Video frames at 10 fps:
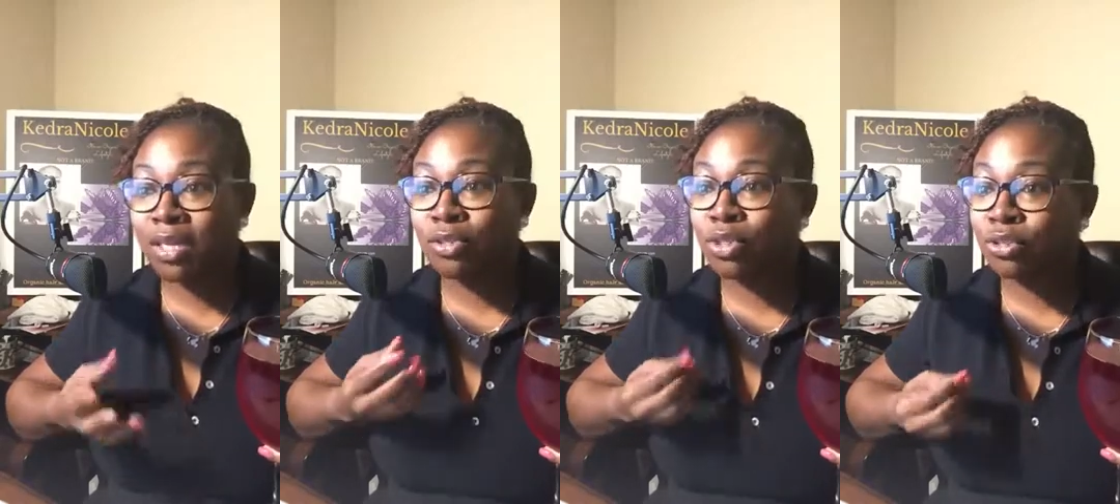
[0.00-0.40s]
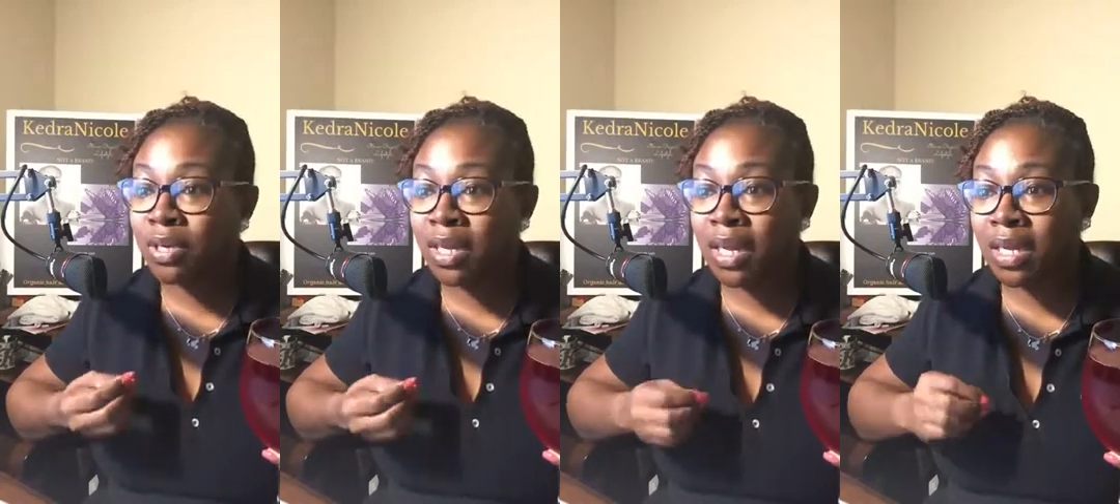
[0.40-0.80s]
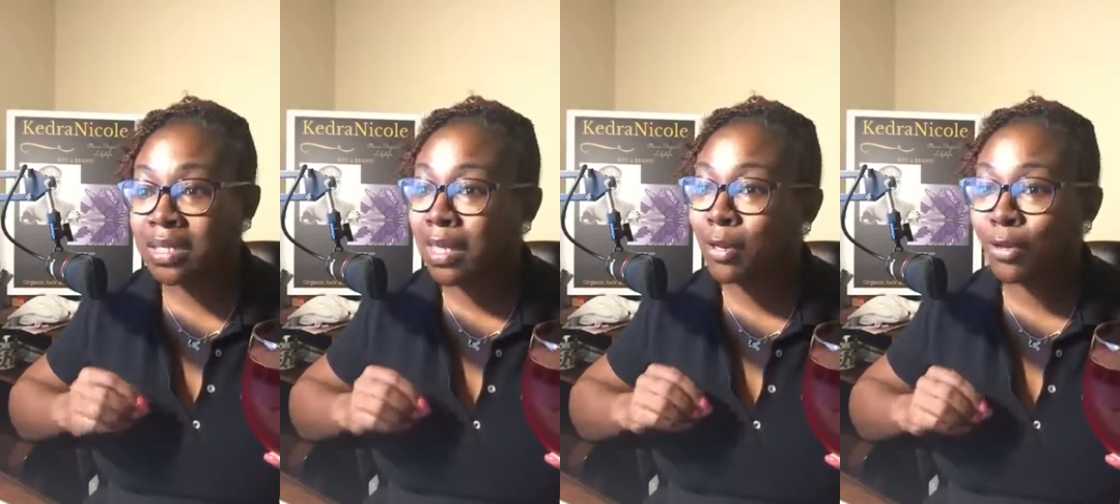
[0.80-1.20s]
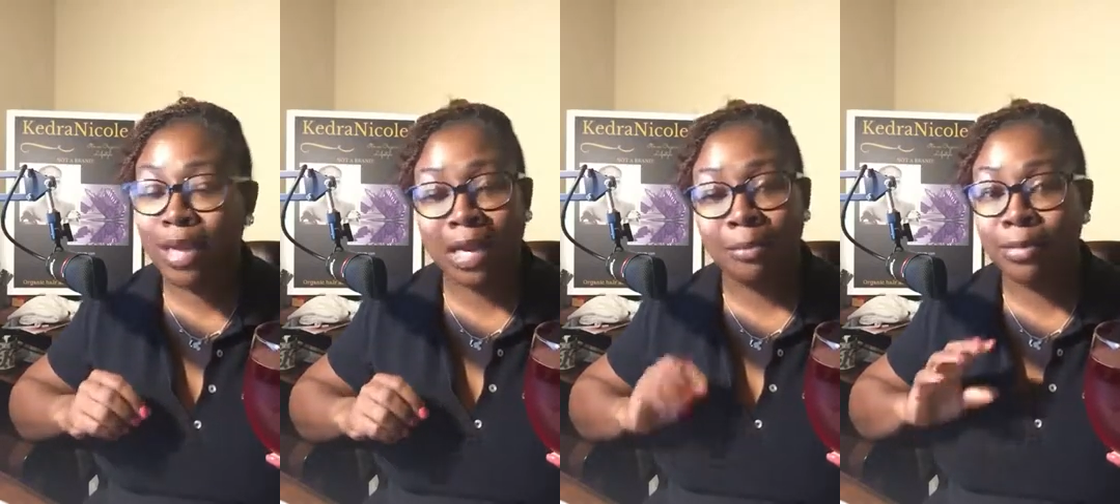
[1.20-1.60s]
you join in, because I know you
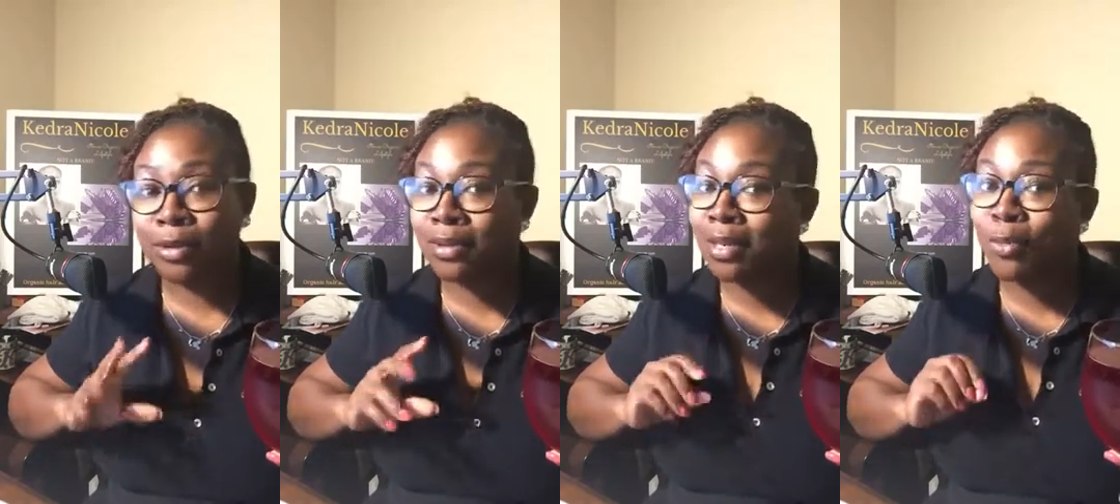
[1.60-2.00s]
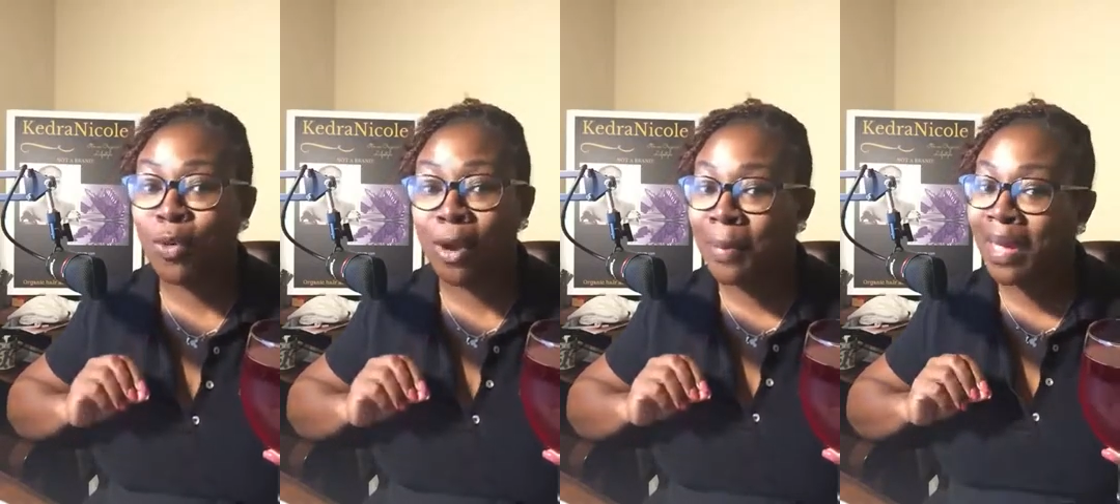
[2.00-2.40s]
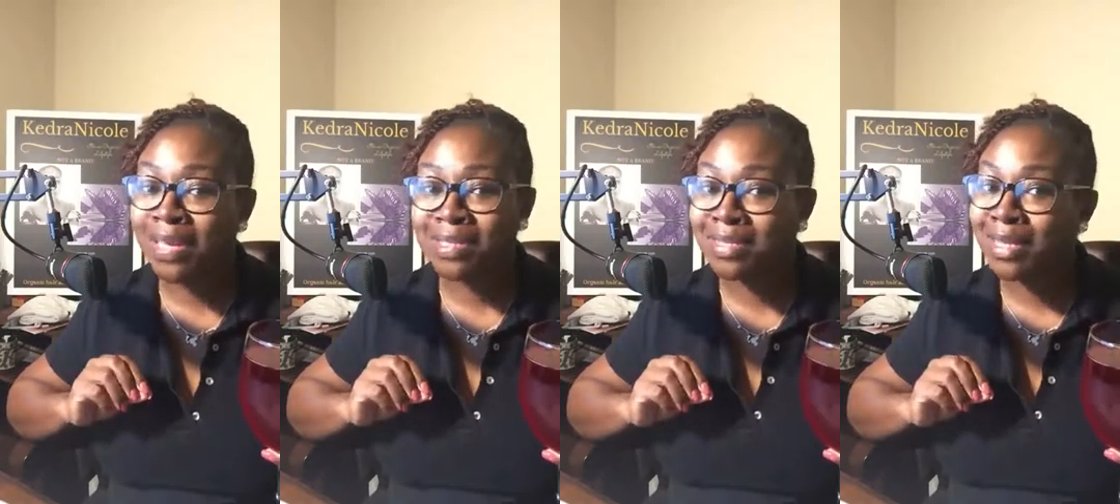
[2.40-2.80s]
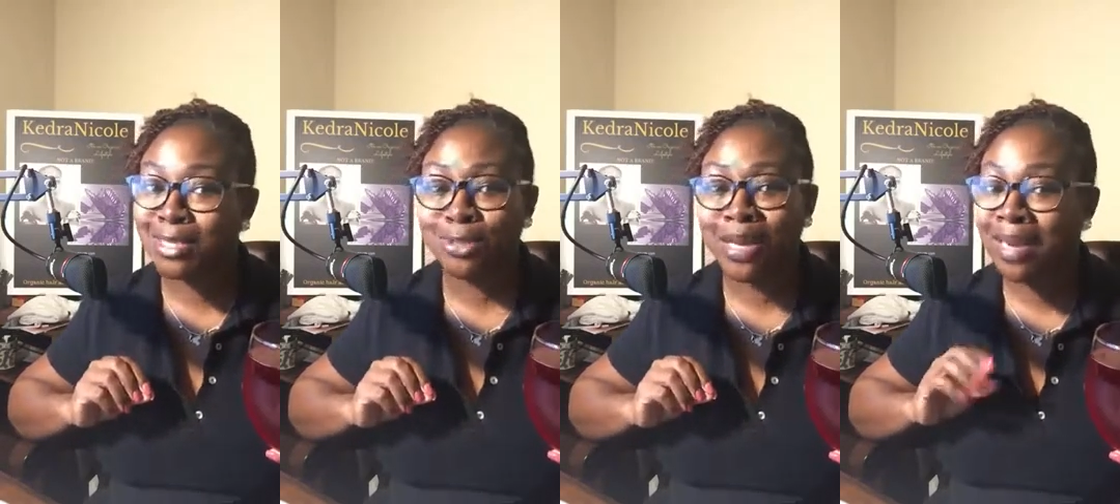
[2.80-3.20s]
got 1,000,001 pages
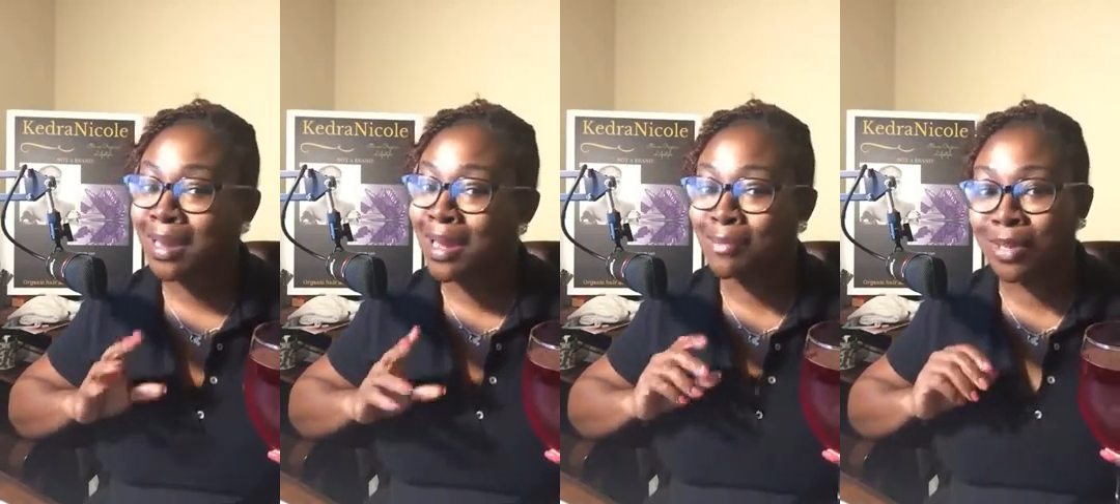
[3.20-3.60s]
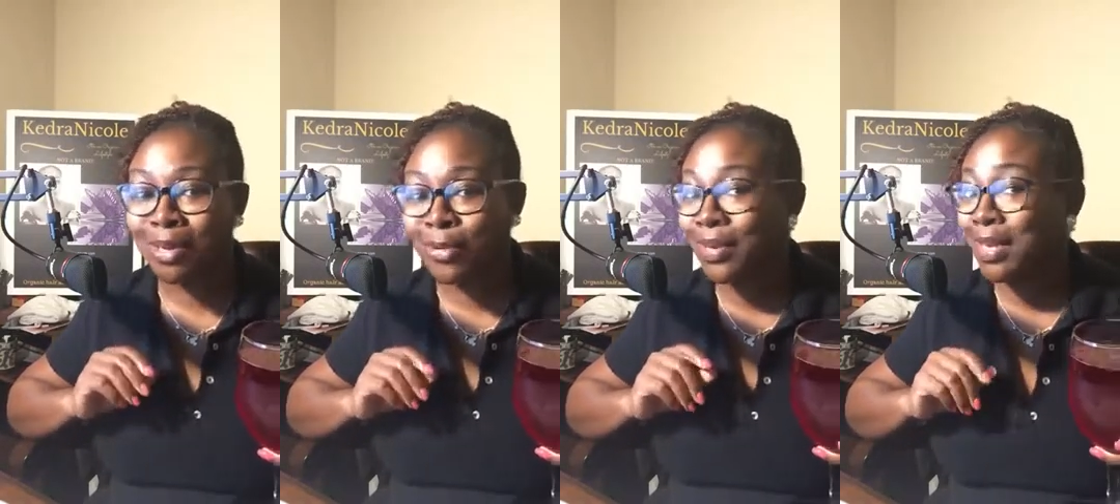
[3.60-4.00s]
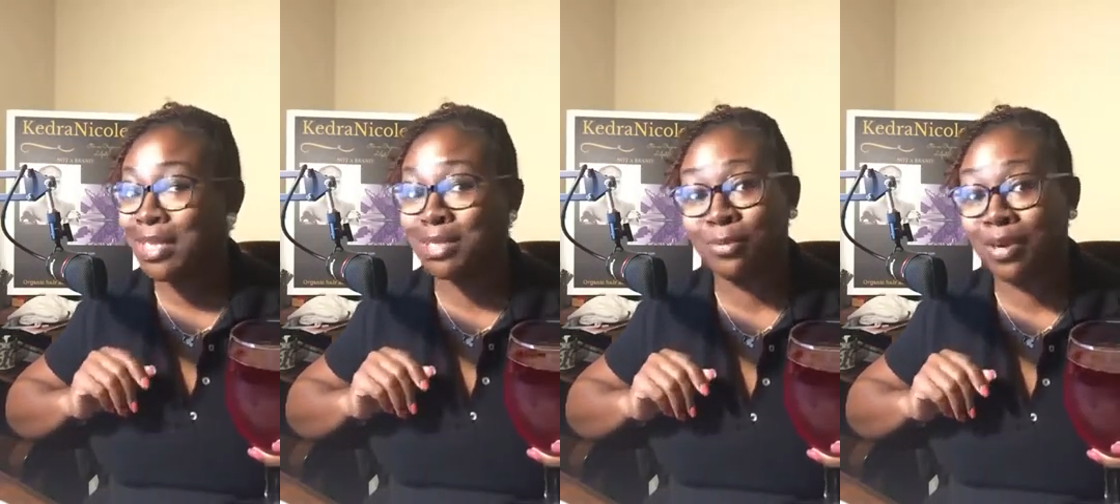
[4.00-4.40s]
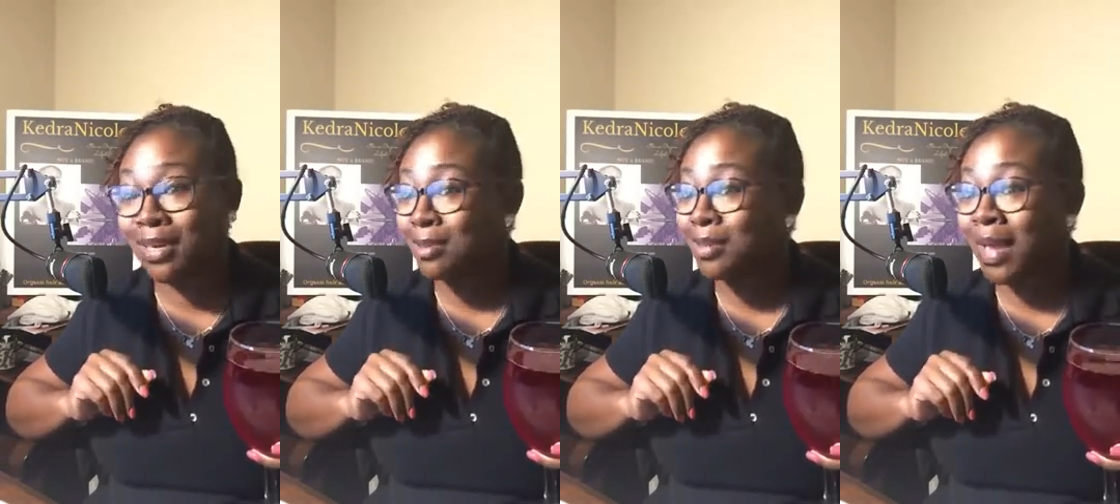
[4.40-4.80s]
that you got to comment on at this point in
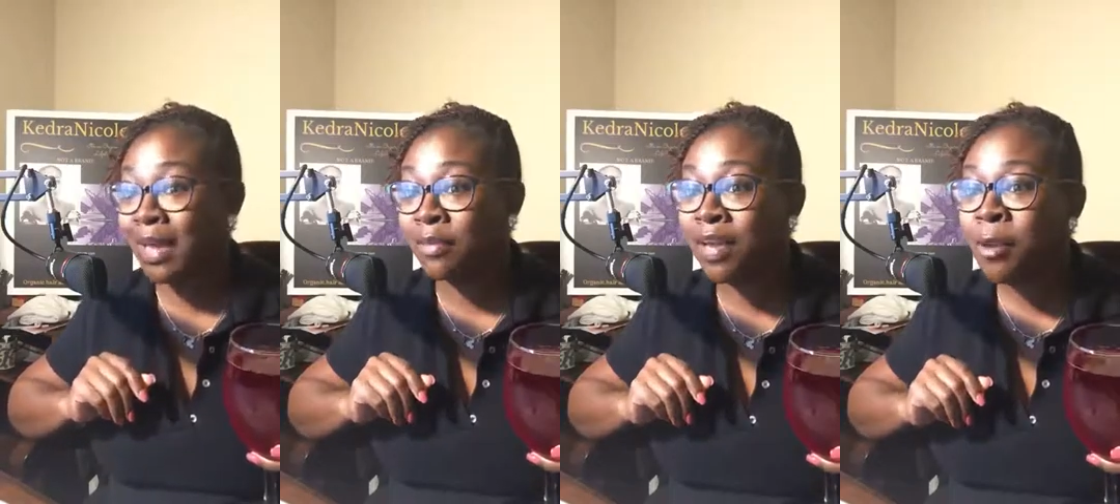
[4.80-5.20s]
your life.